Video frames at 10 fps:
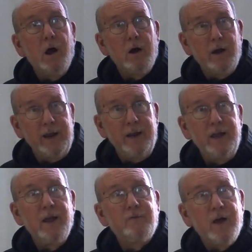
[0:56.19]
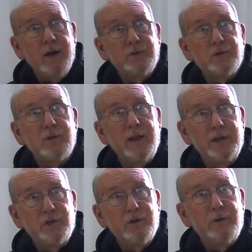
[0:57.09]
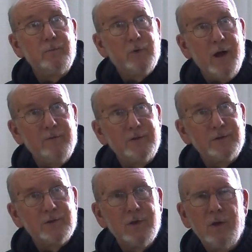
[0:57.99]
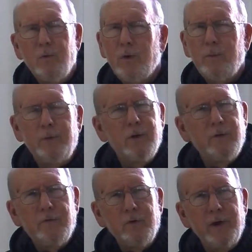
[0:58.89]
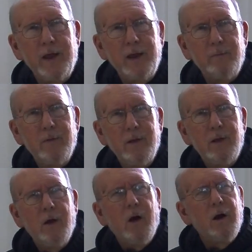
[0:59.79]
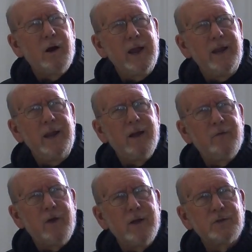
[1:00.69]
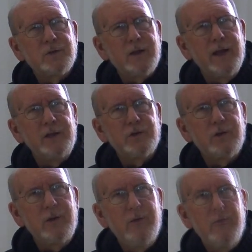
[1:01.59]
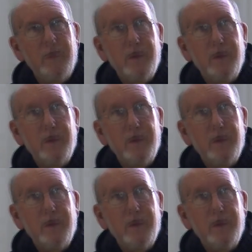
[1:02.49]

Our Lady of Consolation Province. What a beautiful name, Our Lady of Consolation.